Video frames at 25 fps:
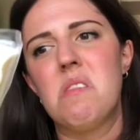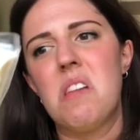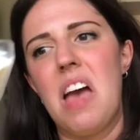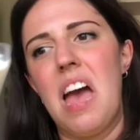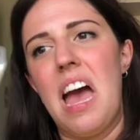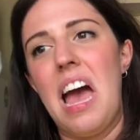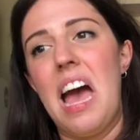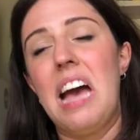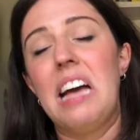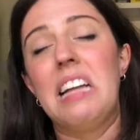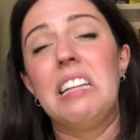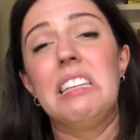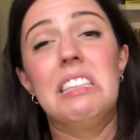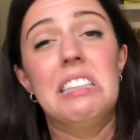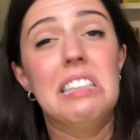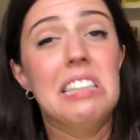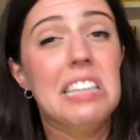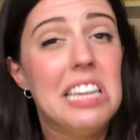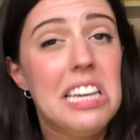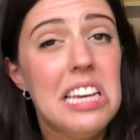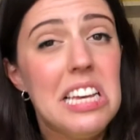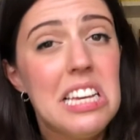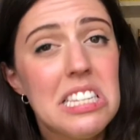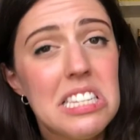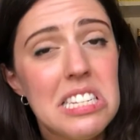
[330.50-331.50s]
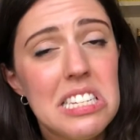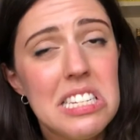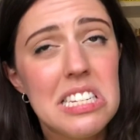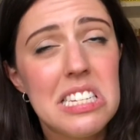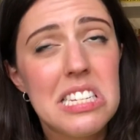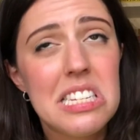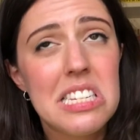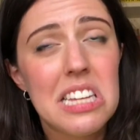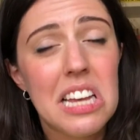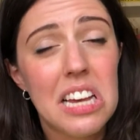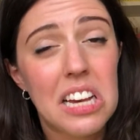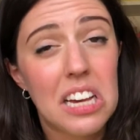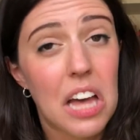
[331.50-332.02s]
at
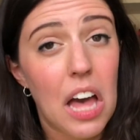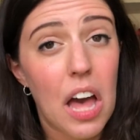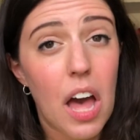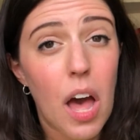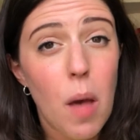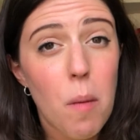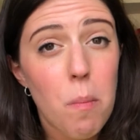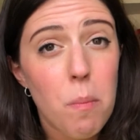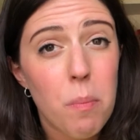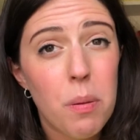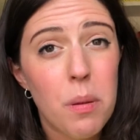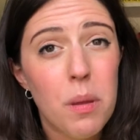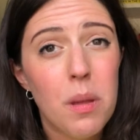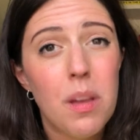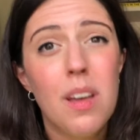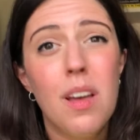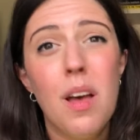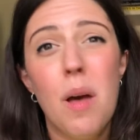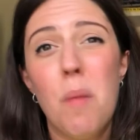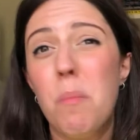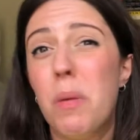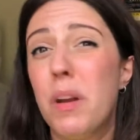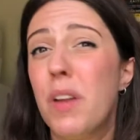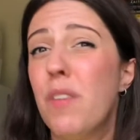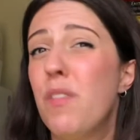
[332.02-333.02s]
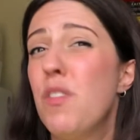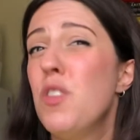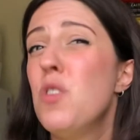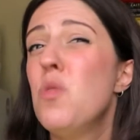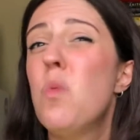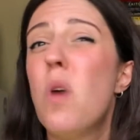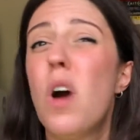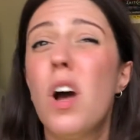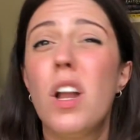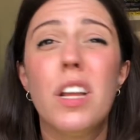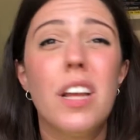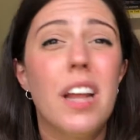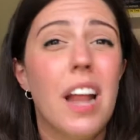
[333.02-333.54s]
least a cup, but if you
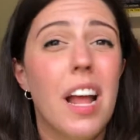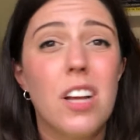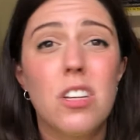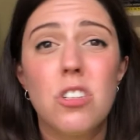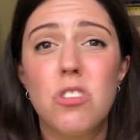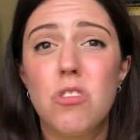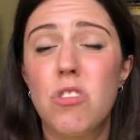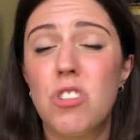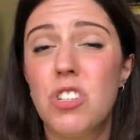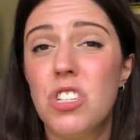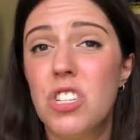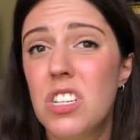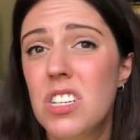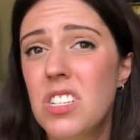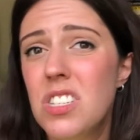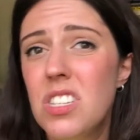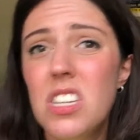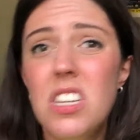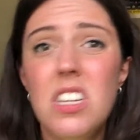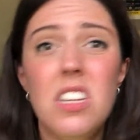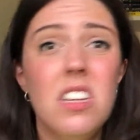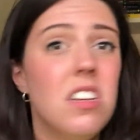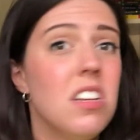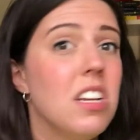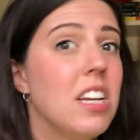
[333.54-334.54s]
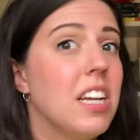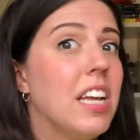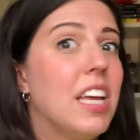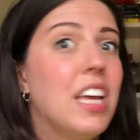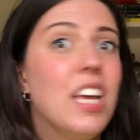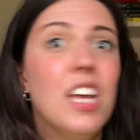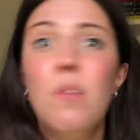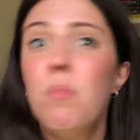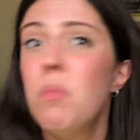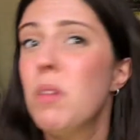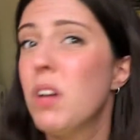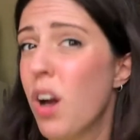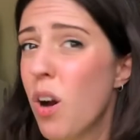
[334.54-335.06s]
want it extra cheesy,
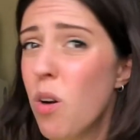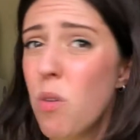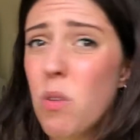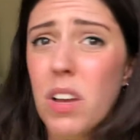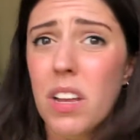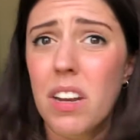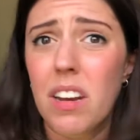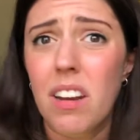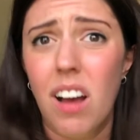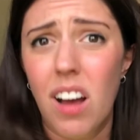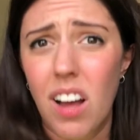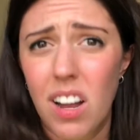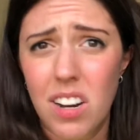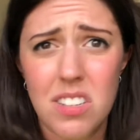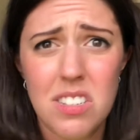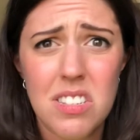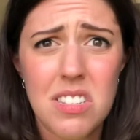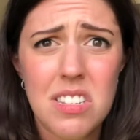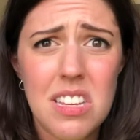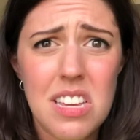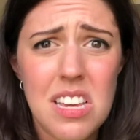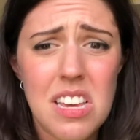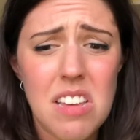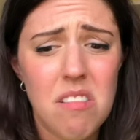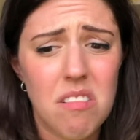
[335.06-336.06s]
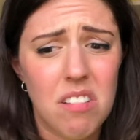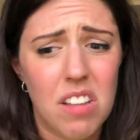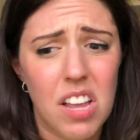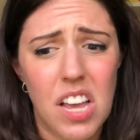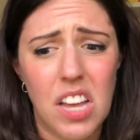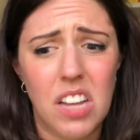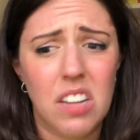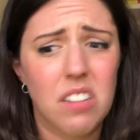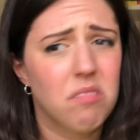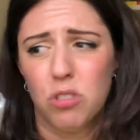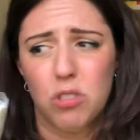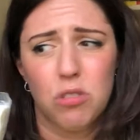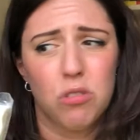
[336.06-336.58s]
keep going, honestly. Like,
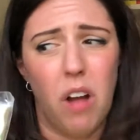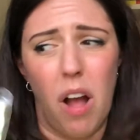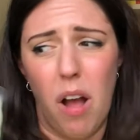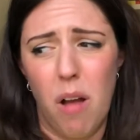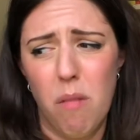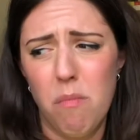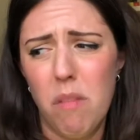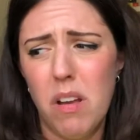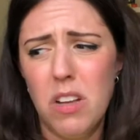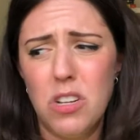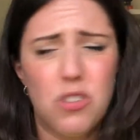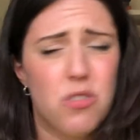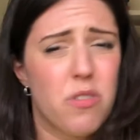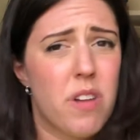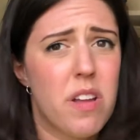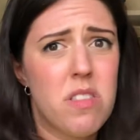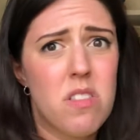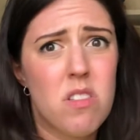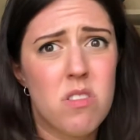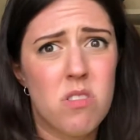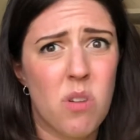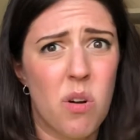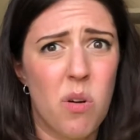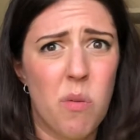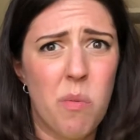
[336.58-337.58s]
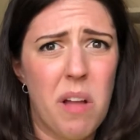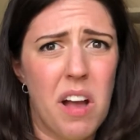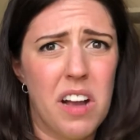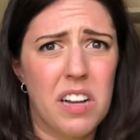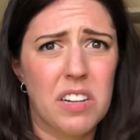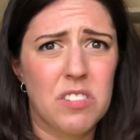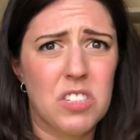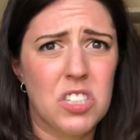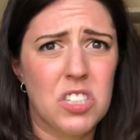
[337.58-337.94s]
I might shred this whole block of